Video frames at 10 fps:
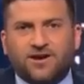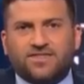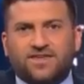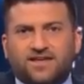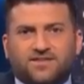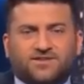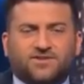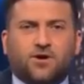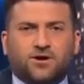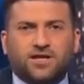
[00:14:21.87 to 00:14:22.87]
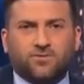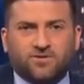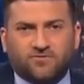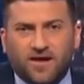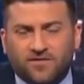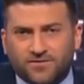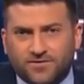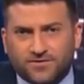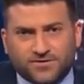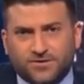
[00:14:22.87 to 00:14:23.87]
I think to start here with Fred,
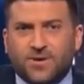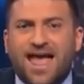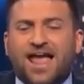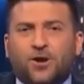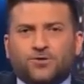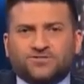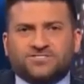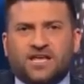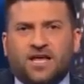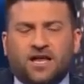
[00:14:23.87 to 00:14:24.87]
there's two angles.